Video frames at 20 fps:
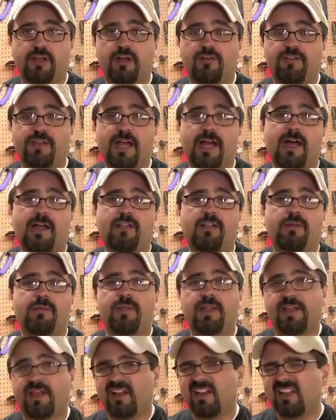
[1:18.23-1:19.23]
of column,
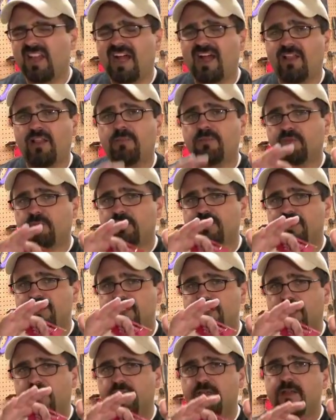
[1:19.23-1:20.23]
like uh, columns with
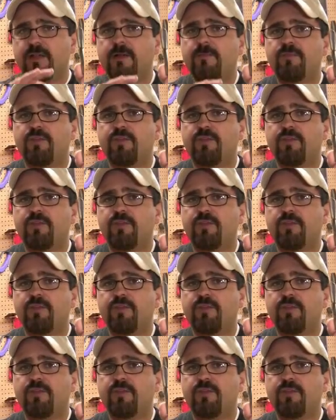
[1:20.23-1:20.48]
the uh,